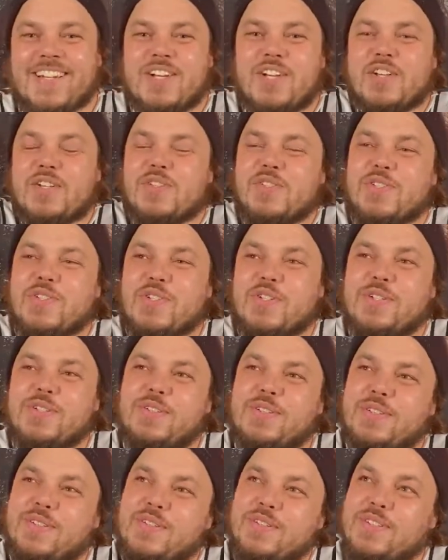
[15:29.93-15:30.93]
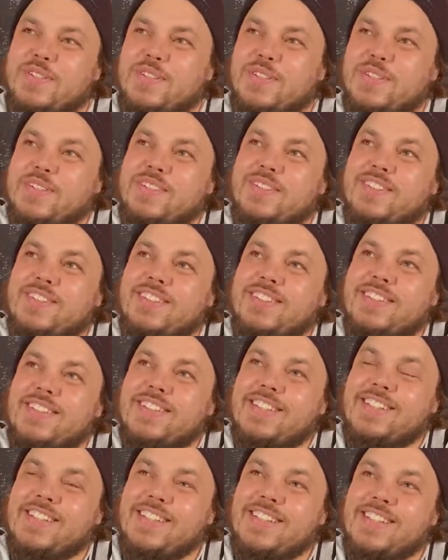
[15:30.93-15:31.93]
So,
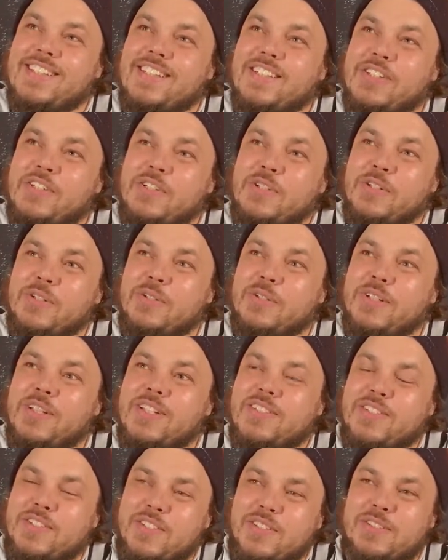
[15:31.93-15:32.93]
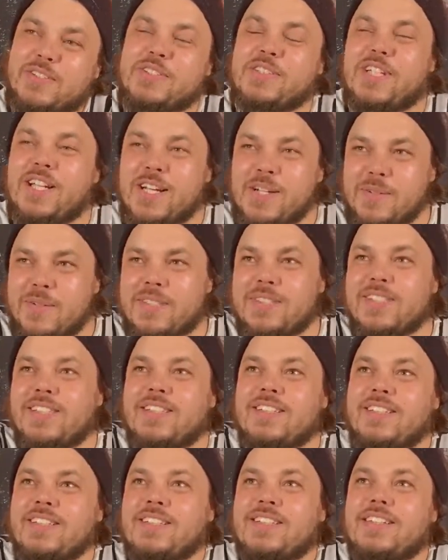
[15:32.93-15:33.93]
you know, so like I was
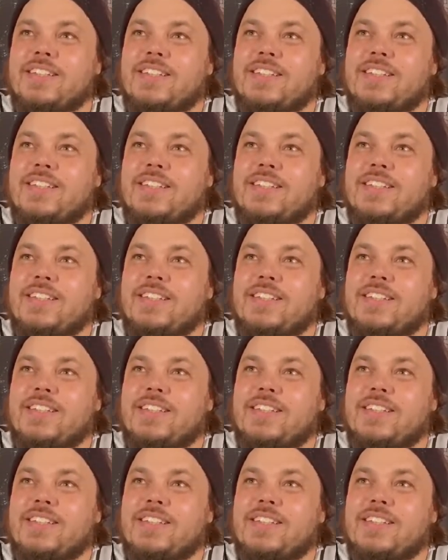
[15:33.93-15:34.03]
saying,